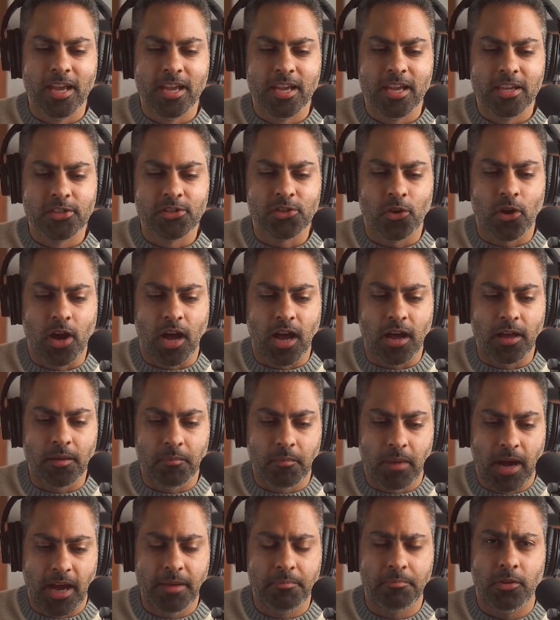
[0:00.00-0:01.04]
So
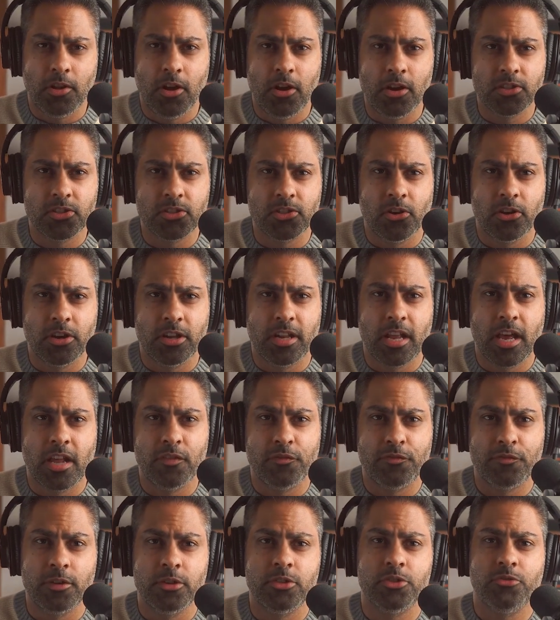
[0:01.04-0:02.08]
my blog started out of
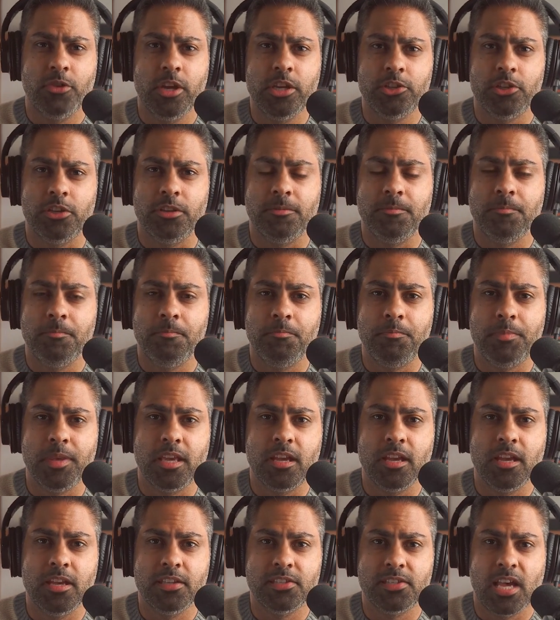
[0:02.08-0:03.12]
frustration
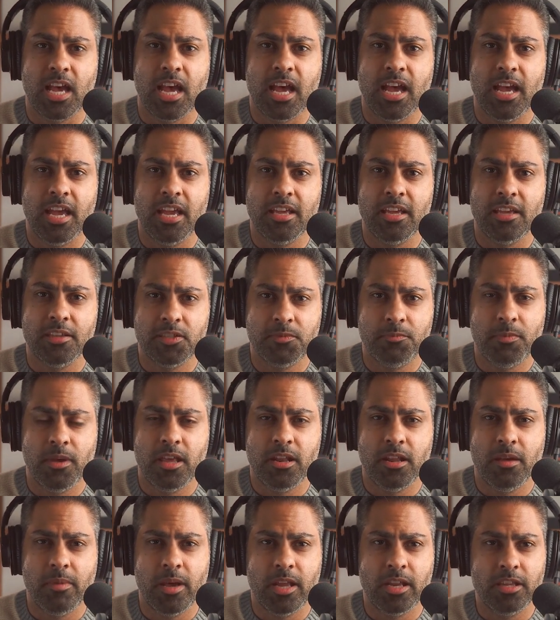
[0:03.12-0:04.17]
because I spent
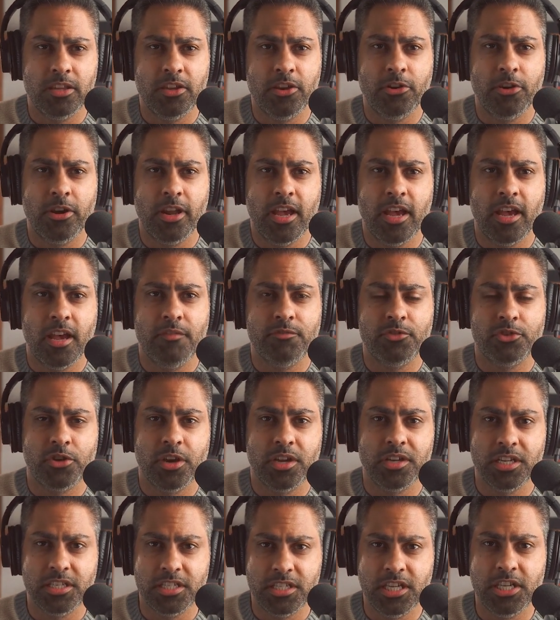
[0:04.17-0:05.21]
about a year and a half trying
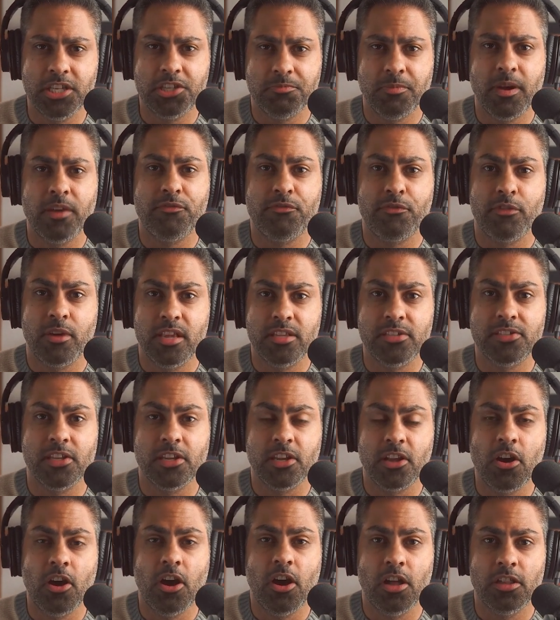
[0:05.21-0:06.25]
to teach my friends in
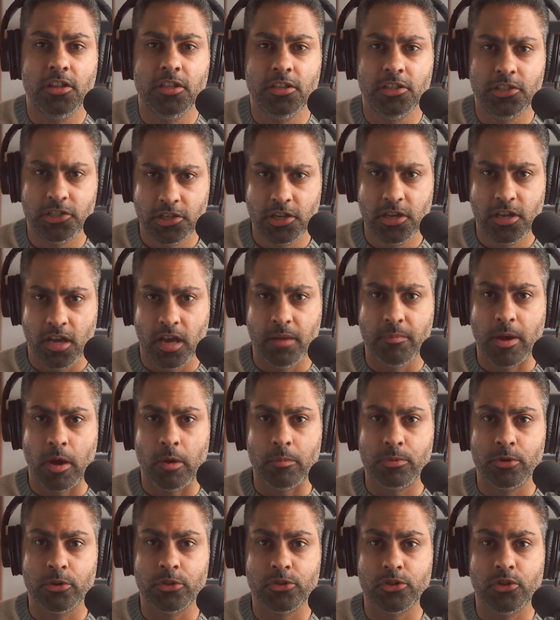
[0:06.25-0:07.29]
college about
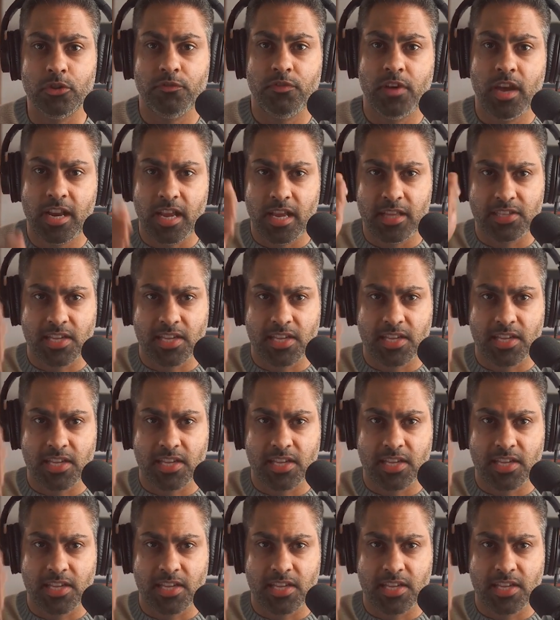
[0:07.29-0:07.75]
personal finance.